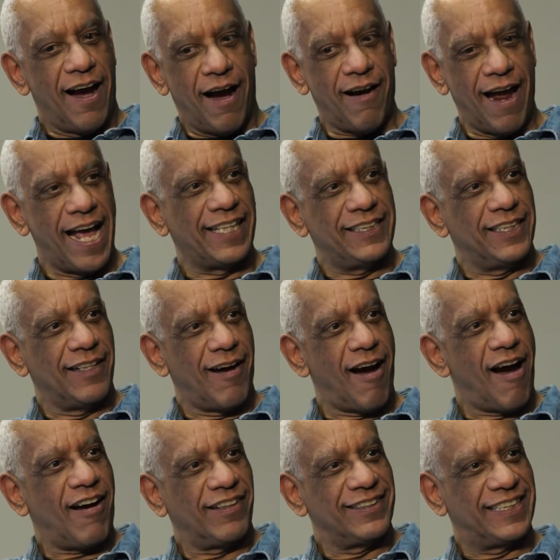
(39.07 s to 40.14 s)
our heads and
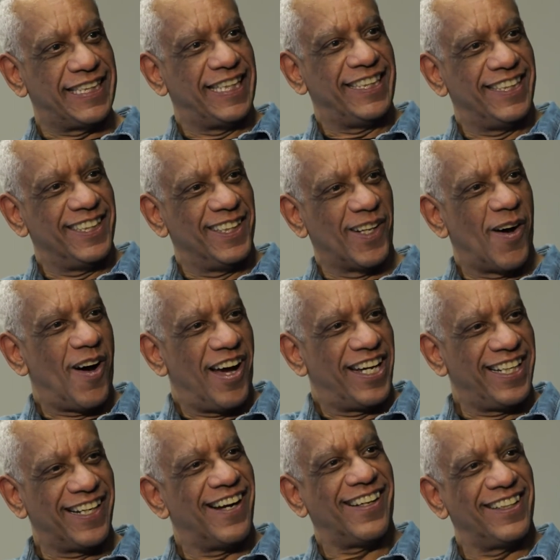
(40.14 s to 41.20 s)
hearts in
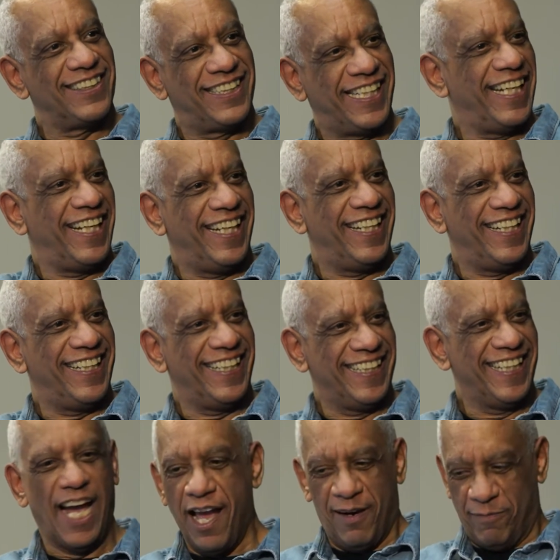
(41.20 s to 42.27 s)

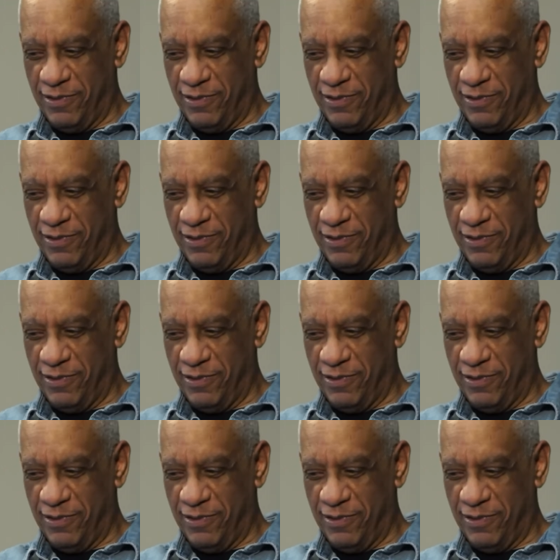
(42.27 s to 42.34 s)
loyalty.